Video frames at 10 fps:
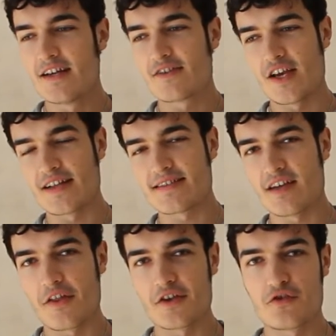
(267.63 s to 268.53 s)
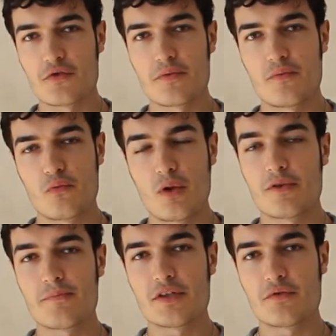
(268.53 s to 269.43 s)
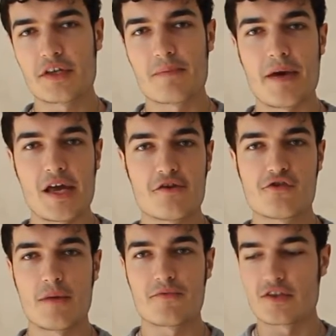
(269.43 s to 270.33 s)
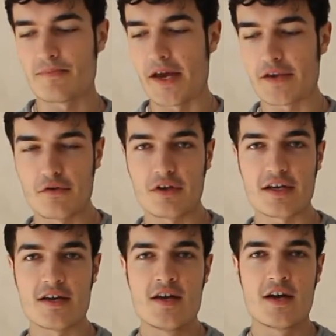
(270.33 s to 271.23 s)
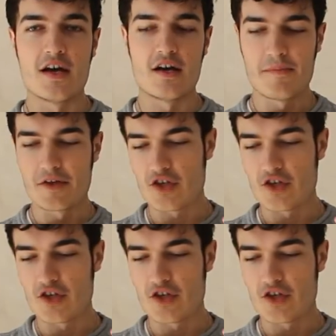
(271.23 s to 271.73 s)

chances are that you will be doing a better job just manually um,